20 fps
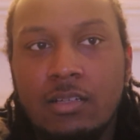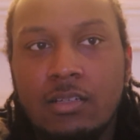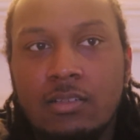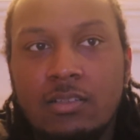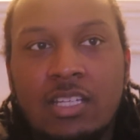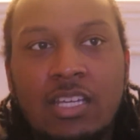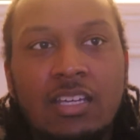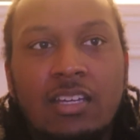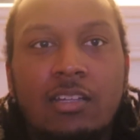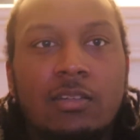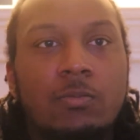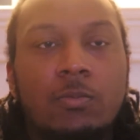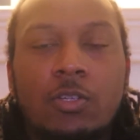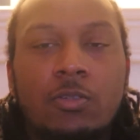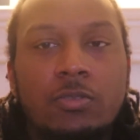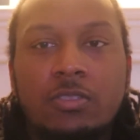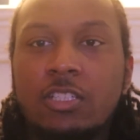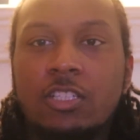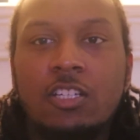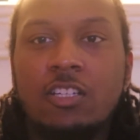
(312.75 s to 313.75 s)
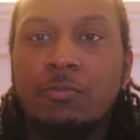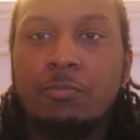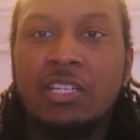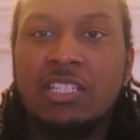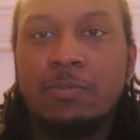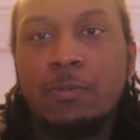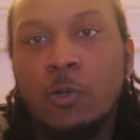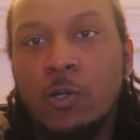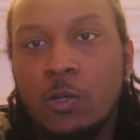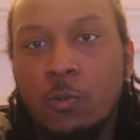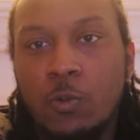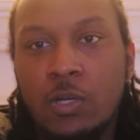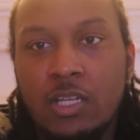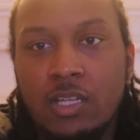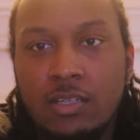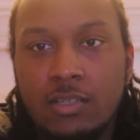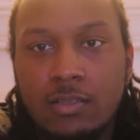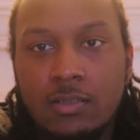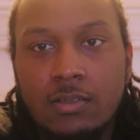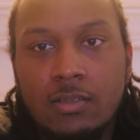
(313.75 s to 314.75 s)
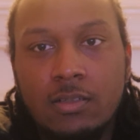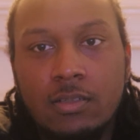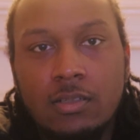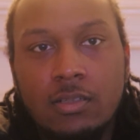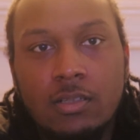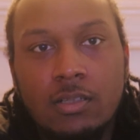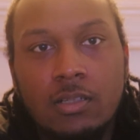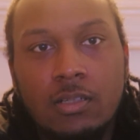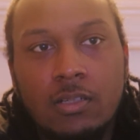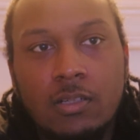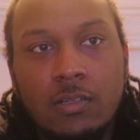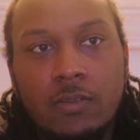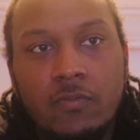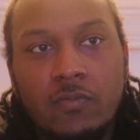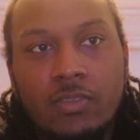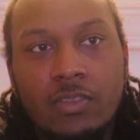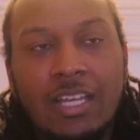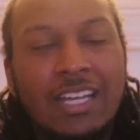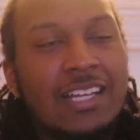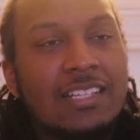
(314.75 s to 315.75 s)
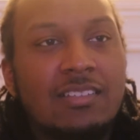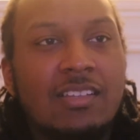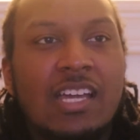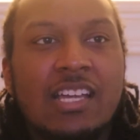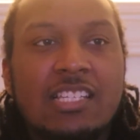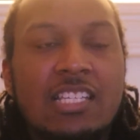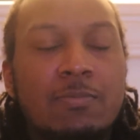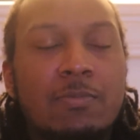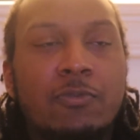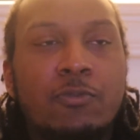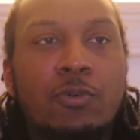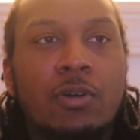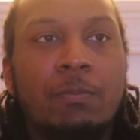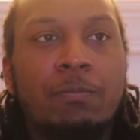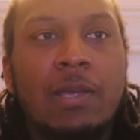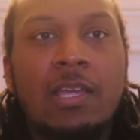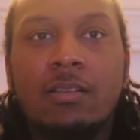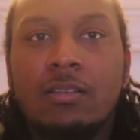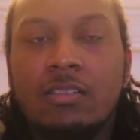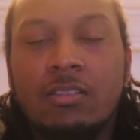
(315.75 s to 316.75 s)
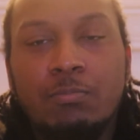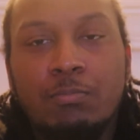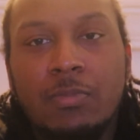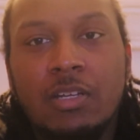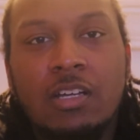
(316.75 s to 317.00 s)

then you shouldn't be smoking weed. Like I said before, people